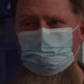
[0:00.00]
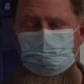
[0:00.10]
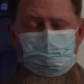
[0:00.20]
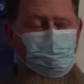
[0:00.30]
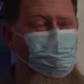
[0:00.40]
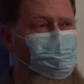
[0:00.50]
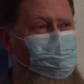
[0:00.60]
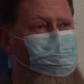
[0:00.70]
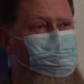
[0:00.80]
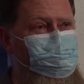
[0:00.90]
So
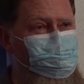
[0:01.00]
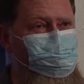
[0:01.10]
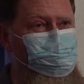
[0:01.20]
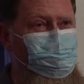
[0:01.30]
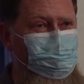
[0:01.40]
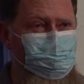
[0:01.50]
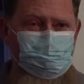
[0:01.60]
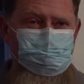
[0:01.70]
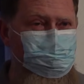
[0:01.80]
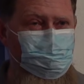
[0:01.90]

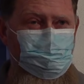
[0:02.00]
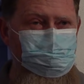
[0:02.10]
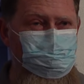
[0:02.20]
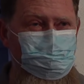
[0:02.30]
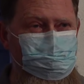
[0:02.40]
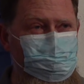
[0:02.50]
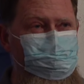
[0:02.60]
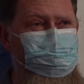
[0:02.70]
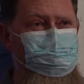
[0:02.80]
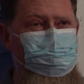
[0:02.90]
that's what the gospel is.
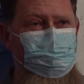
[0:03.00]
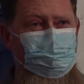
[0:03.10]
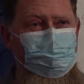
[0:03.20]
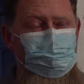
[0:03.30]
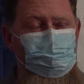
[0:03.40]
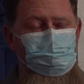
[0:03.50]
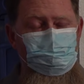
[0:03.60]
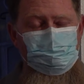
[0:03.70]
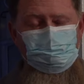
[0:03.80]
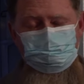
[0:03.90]
It's just
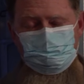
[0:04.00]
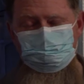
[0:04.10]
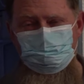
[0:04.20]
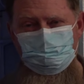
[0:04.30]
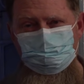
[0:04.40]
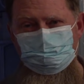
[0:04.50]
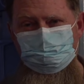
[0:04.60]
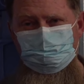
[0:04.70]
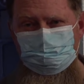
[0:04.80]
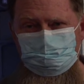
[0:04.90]
meeting people where their
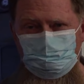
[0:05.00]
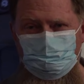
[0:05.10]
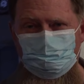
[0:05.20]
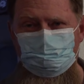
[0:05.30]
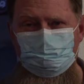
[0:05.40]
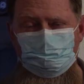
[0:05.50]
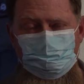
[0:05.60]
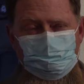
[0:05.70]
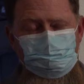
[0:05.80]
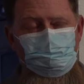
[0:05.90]
needs are
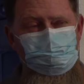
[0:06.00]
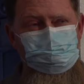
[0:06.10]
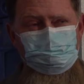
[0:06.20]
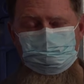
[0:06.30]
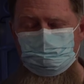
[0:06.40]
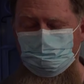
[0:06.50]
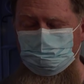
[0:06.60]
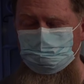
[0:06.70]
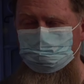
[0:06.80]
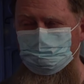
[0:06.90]
and also
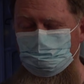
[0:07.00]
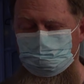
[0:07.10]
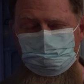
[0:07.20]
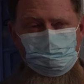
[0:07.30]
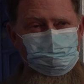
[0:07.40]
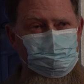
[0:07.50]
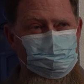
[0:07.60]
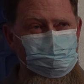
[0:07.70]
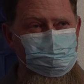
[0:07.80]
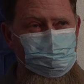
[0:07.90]
sharing your faith so
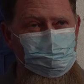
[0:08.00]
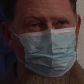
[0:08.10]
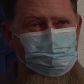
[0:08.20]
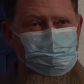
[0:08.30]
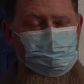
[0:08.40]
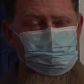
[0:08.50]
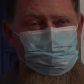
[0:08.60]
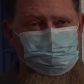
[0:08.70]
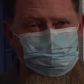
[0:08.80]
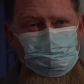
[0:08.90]
that they can
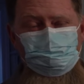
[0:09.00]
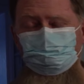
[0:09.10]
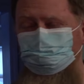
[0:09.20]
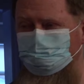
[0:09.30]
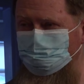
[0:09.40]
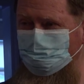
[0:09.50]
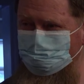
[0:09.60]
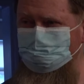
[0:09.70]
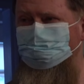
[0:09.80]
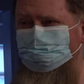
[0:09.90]
be filled with
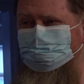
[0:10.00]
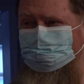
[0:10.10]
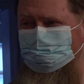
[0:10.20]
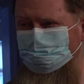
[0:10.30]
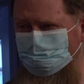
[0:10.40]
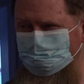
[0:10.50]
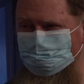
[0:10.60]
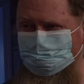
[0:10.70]
everything that they need.